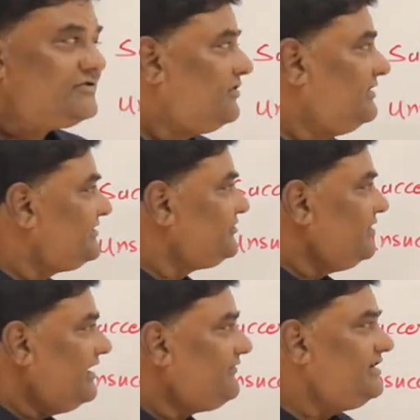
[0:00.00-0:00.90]
So unless
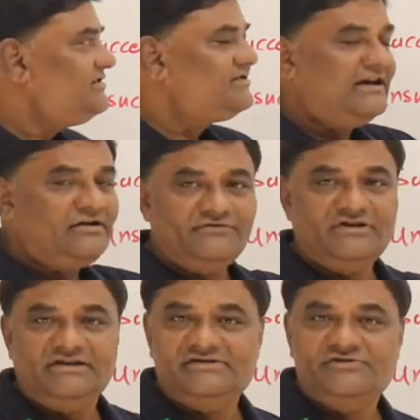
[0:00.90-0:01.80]
you have reached the end of
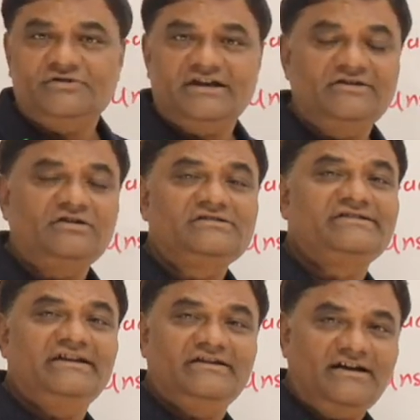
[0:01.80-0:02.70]
the list, you cannot
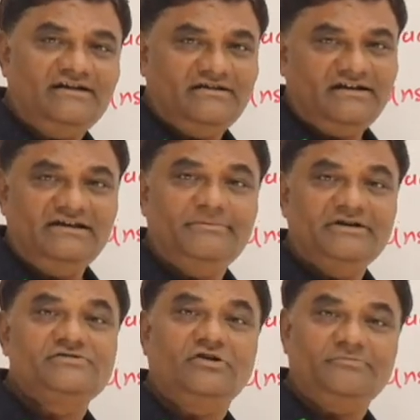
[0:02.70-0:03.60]
say that the element
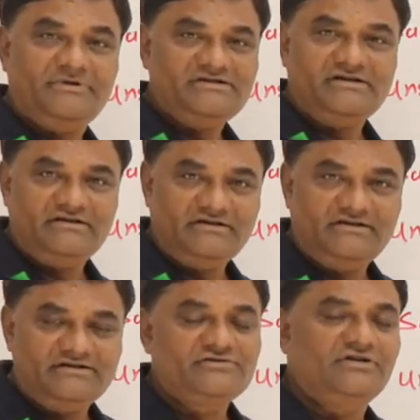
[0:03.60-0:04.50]
is not present in the list.